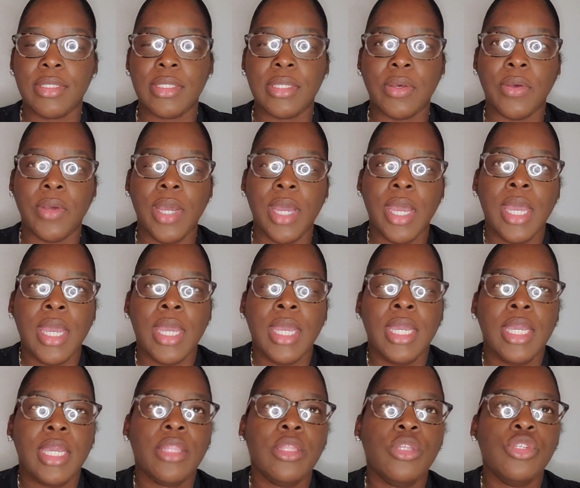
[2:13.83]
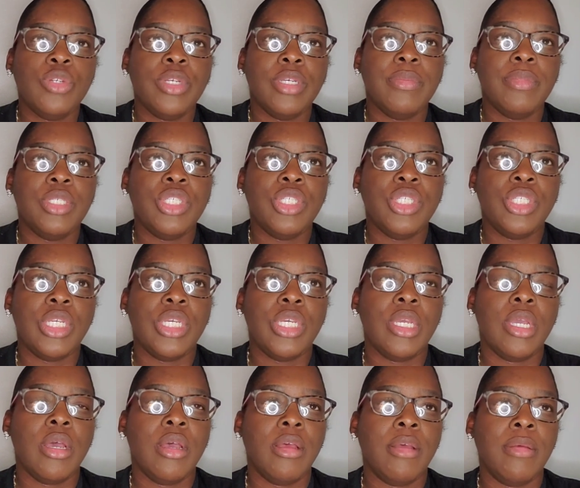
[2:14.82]
So in the dream,
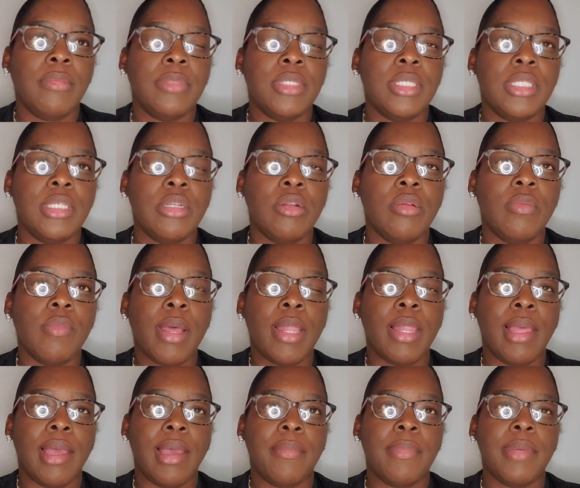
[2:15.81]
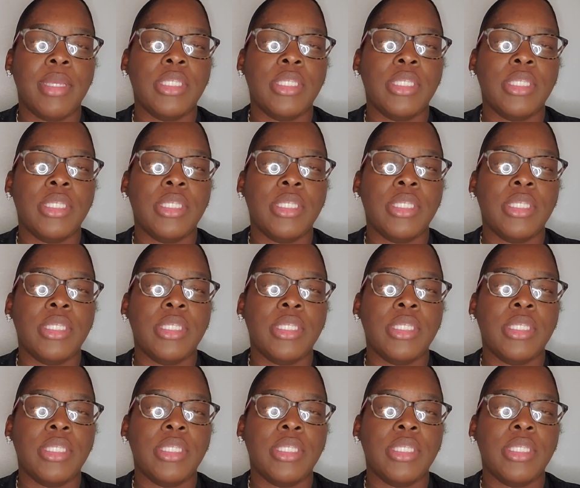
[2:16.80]
she is sitting on my lap.